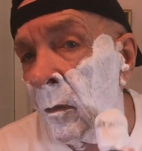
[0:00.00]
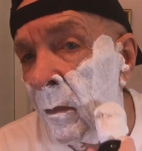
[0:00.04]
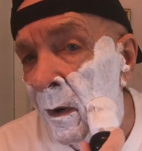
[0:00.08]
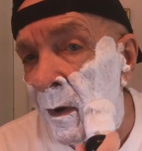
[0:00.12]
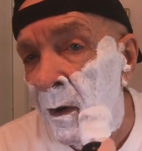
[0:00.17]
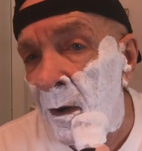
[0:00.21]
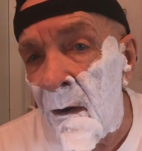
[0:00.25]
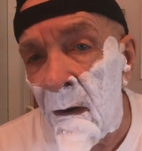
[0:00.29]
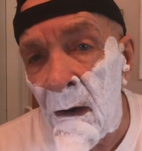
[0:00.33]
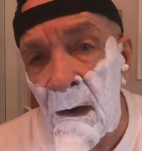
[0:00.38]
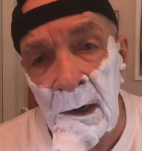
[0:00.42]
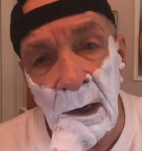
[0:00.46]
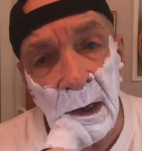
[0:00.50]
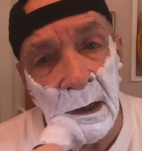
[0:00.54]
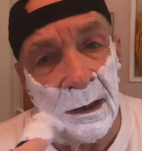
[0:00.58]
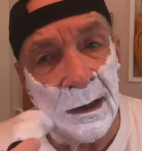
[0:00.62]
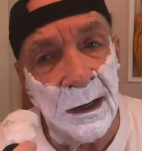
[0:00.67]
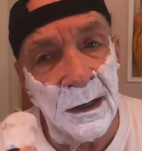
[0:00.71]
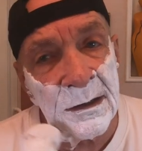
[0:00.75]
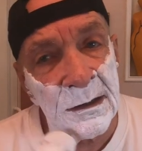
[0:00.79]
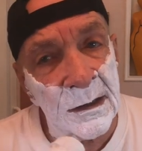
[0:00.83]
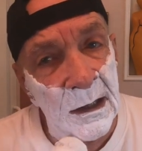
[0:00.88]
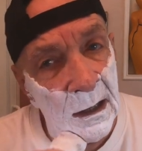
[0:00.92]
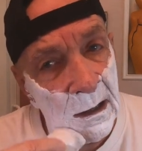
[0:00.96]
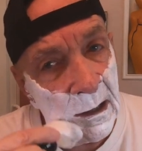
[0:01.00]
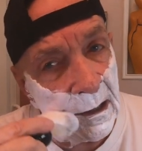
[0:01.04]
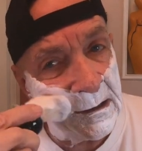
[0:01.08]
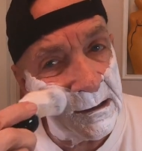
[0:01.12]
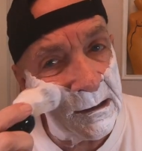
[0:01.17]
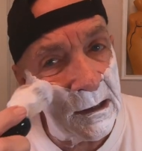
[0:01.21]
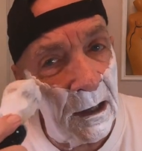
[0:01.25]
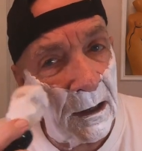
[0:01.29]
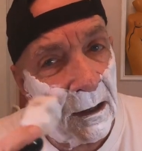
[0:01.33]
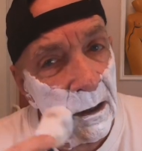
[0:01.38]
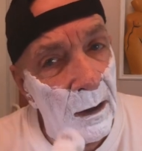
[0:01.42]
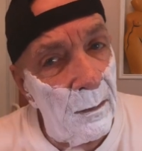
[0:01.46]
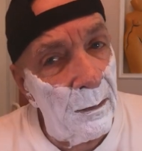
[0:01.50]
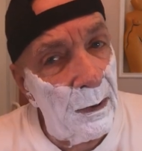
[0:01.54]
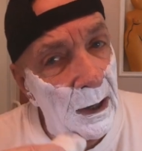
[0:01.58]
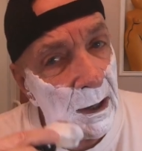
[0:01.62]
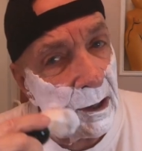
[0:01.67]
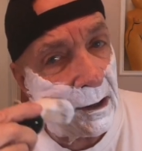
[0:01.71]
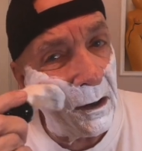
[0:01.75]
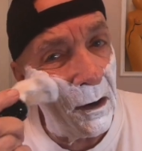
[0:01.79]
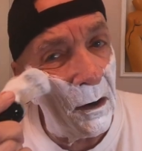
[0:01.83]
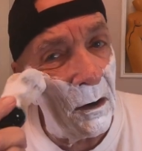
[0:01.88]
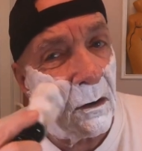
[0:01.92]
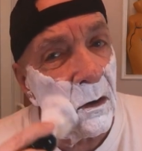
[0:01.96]
but and they, let's say they started about
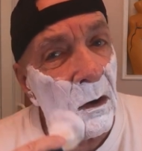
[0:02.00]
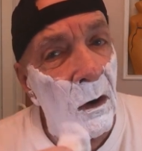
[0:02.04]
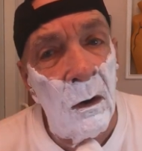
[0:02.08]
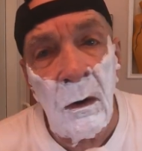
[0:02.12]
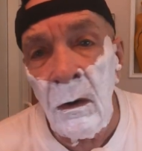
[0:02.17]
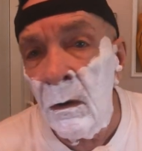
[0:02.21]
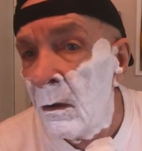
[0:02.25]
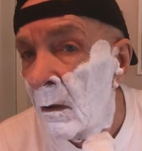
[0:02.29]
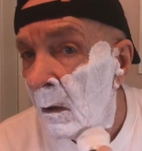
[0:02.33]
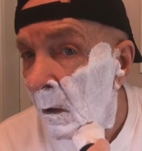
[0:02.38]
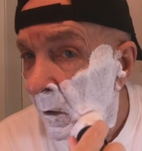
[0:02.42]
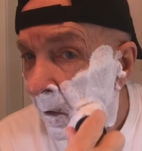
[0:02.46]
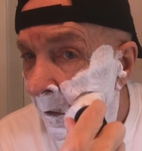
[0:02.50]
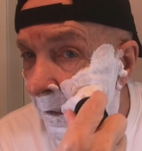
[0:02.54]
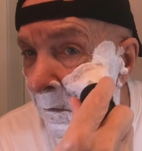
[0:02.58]
a year ago